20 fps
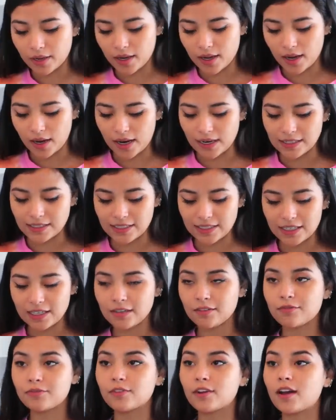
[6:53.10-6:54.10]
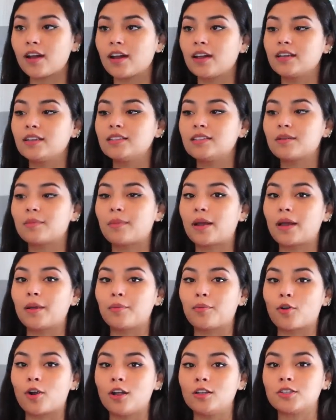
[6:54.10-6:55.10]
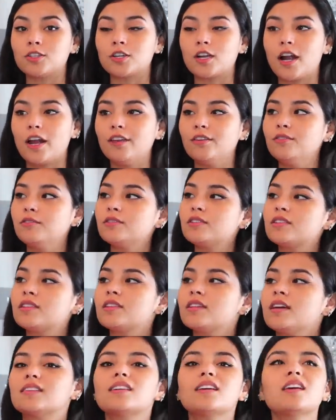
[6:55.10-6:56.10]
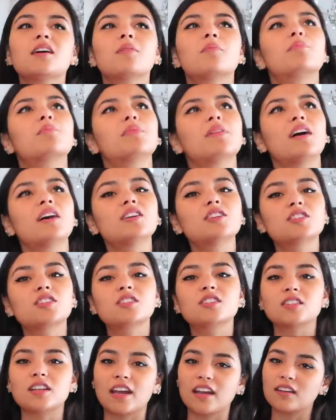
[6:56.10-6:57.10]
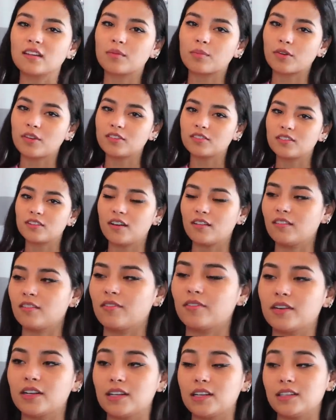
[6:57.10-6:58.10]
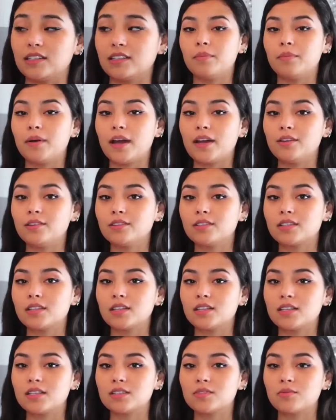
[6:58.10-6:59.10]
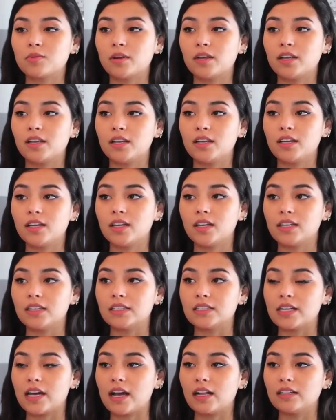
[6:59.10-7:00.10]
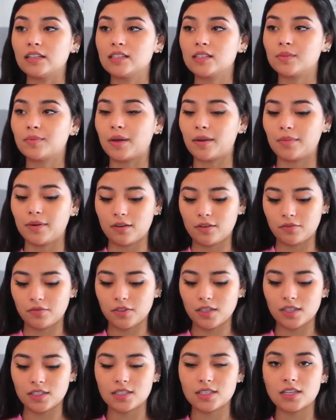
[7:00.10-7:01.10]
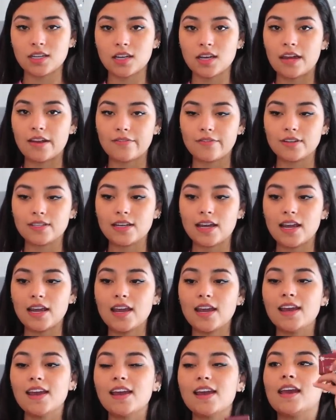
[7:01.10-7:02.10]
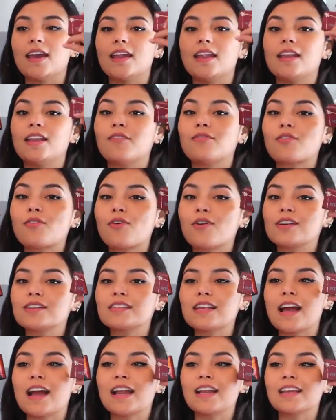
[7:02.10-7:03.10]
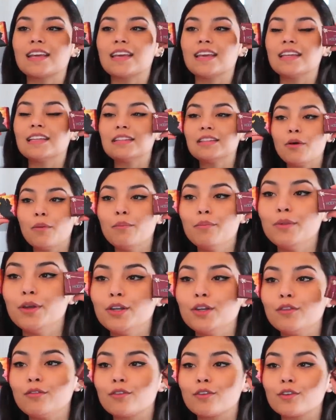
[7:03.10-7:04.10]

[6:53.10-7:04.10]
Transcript: But I did find my bronzer. I use, it's like a blush and a bronzer, I don't know what it but I use this one in Dallas by Benefit every day, and of course I had to get the mini